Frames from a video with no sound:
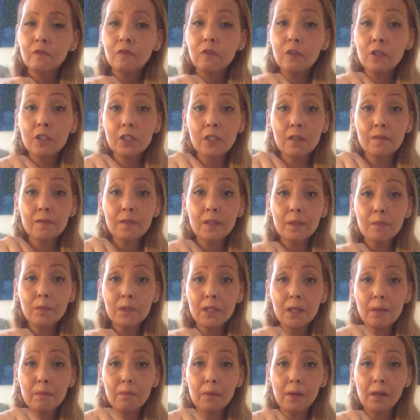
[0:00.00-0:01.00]
1st of
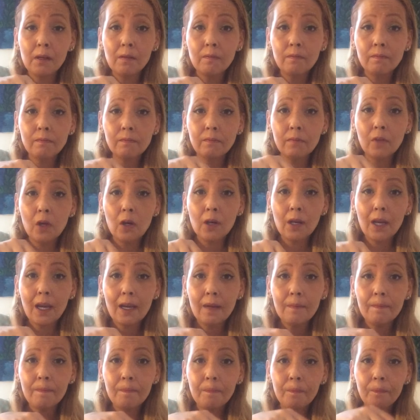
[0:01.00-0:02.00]
September okay